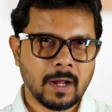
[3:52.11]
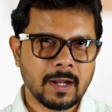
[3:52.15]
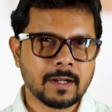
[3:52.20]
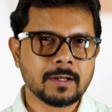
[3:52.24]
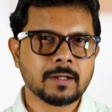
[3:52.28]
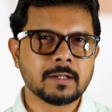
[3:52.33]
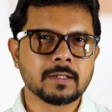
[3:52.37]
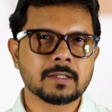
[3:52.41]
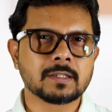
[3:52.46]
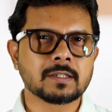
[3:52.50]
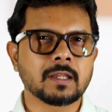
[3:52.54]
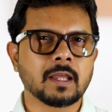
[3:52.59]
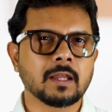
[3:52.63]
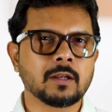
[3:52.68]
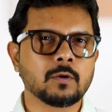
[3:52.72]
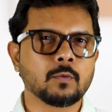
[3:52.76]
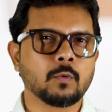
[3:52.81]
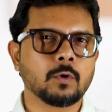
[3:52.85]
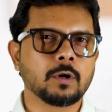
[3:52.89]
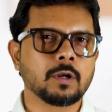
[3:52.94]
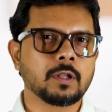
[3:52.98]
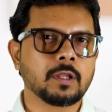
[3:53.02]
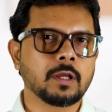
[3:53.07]
understand
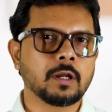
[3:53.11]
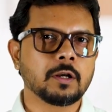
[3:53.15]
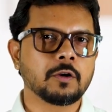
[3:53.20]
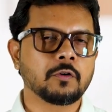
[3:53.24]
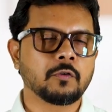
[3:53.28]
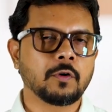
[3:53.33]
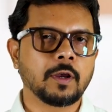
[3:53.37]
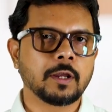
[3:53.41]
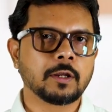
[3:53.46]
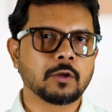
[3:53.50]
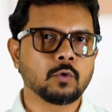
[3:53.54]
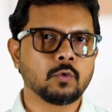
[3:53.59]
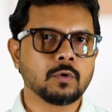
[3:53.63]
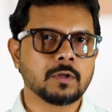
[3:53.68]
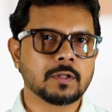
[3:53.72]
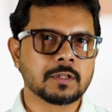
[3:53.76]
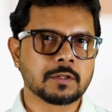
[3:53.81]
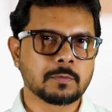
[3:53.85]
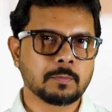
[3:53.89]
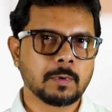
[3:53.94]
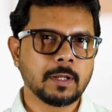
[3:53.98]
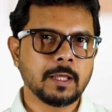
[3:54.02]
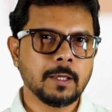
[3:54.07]
what they are trying to
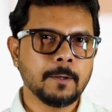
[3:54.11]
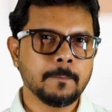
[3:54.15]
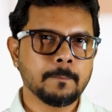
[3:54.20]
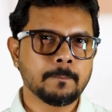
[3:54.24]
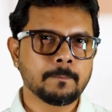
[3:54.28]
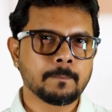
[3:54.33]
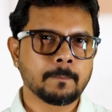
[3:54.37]
display